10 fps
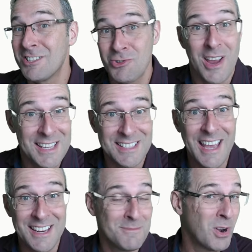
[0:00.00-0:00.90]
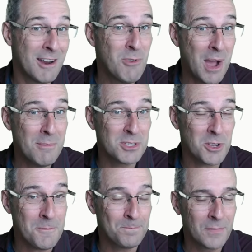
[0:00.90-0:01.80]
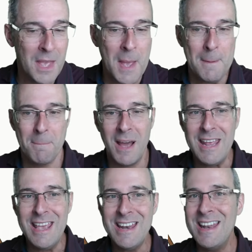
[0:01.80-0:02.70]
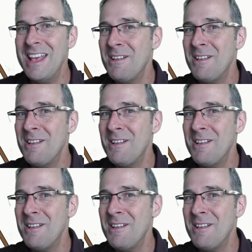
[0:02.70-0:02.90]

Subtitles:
translated by a ribosome. But in